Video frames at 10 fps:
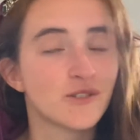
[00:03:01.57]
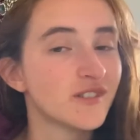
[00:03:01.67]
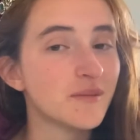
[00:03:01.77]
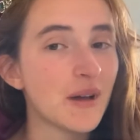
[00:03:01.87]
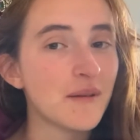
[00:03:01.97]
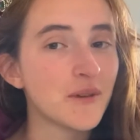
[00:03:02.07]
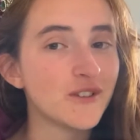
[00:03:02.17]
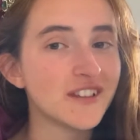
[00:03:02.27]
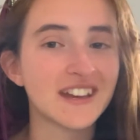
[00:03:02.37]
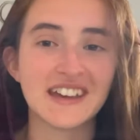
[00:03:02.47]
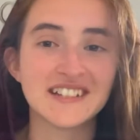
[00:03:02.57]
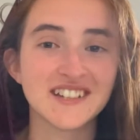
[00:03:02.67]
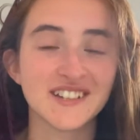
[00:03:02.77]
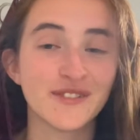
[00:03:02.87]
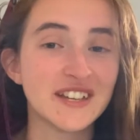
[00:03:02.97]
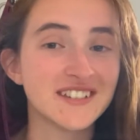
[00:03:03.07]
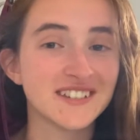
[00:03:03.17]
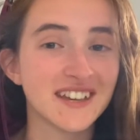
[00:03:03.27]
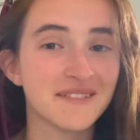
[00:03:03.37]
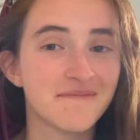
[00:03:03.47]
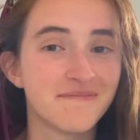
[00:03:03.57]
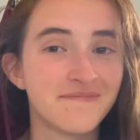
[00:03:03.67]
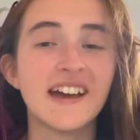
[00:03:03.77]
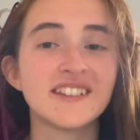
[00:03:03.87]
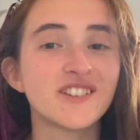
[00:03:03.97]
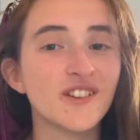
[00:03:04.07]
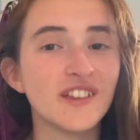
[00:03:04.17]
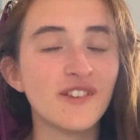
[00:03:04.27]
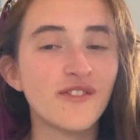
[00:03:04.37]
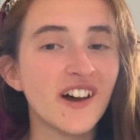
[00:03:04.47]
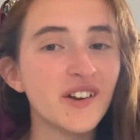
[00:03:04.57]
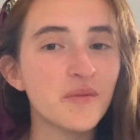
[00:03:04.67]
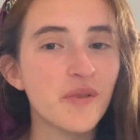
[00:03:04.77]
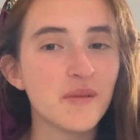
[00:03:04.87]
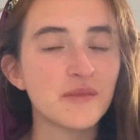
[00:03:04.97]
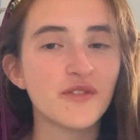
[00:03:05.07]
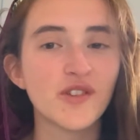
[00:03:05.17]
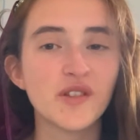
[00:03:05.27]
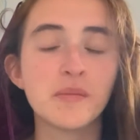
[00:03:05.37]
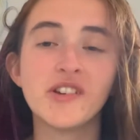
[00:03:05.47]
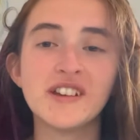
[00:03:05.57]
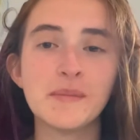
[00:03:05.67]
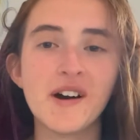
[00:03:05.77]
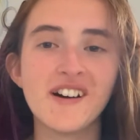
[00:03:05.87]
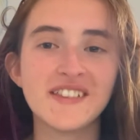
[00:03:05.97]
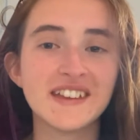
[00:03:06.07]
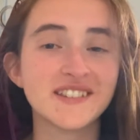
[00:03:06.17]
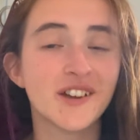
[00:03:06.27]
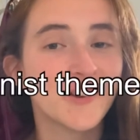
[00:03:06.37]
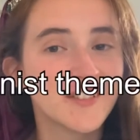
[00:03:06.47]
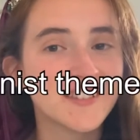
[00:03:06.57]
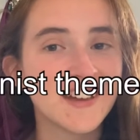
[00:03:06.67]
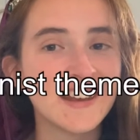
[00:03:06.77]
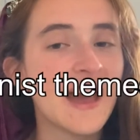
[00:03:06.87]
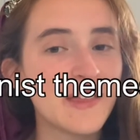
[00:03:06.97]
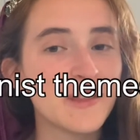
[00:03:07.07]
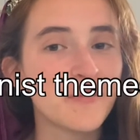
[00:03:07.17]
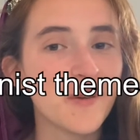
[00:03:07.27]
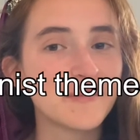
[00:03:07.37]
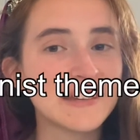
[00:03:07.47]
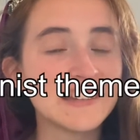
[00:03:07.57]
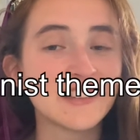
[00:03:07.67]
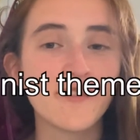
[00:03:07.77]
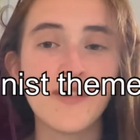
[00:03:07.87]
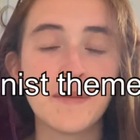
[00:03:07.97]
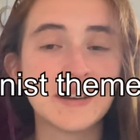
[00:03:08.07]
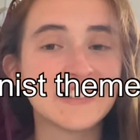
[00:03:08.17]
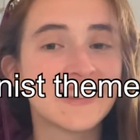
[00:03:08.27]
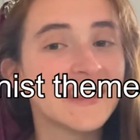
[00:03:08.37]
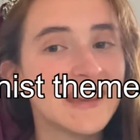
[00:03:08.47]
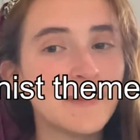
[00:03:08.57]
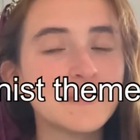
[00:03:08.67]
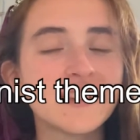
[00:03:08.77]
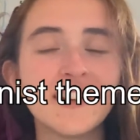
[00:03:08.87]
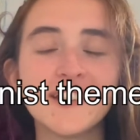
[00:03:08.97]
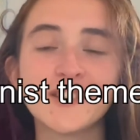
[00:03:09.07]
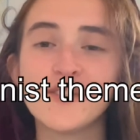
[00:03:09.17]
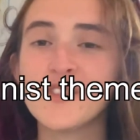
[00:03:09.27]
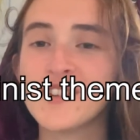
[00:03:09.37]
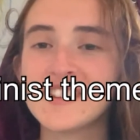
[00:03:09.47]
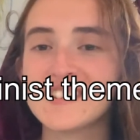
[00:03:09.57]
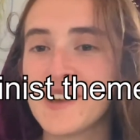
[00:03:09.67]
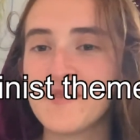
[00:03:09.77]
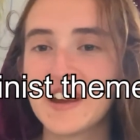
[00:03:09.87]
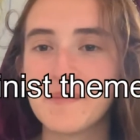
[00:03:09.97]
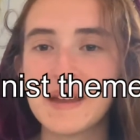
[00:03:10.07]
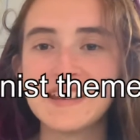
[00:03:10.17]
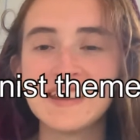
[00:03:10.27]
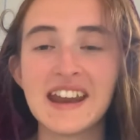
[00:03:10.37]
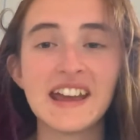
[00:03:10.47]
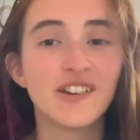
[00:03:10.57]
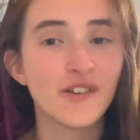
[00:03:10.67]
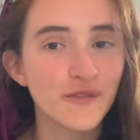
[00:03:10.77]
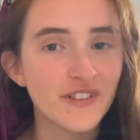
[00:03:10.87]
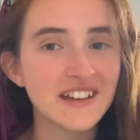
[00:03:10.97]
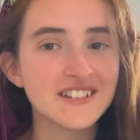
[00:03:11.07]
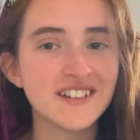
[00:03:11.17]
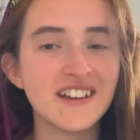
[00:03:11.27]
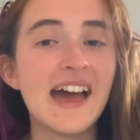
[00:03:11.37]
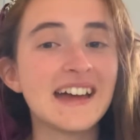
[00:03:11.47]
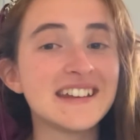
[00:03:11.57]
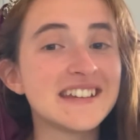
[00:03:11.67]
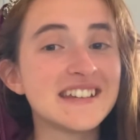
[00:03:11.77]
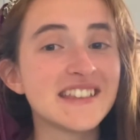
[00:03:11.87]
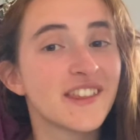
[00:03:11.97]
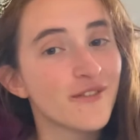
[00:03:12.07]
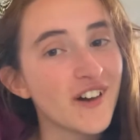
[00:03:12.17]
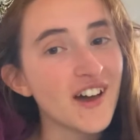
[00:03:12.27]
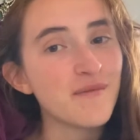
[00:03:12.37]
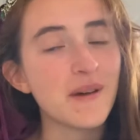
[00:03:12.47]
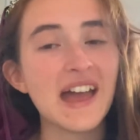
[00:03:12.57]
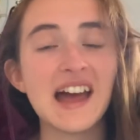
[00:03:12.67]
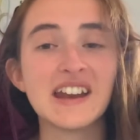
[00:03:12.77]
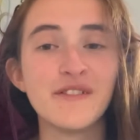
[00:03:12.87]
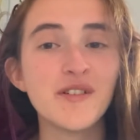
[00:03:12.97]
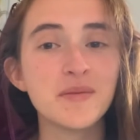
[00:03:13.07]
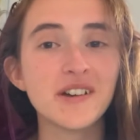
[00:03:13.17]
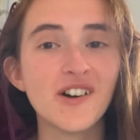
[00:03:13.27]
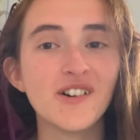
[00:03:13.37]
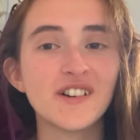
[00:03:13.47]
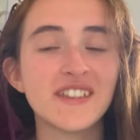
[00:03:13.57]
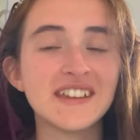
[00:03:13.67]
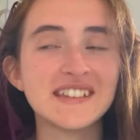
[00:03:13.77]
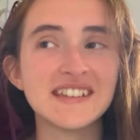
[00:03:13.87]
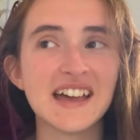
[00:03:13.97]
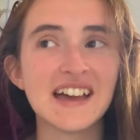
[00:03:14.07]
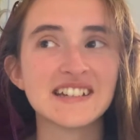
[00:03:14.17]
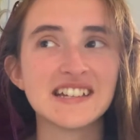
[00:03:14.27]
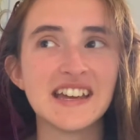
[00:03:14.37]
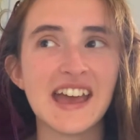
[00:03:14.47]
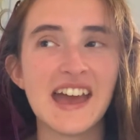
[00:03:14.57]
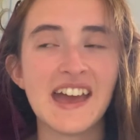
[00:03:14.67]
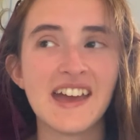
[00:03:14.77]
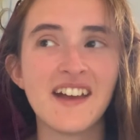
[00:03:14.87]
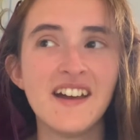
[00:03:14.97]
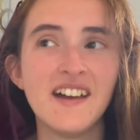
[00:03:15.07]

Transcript: not about music, it just features it. And so the final prompt for the beauty path is Osan, and the prompt is feminist themes. So for this, I'm recommending a non-fiction, and it is The Five by Hallie Rubenhold. This is actually a,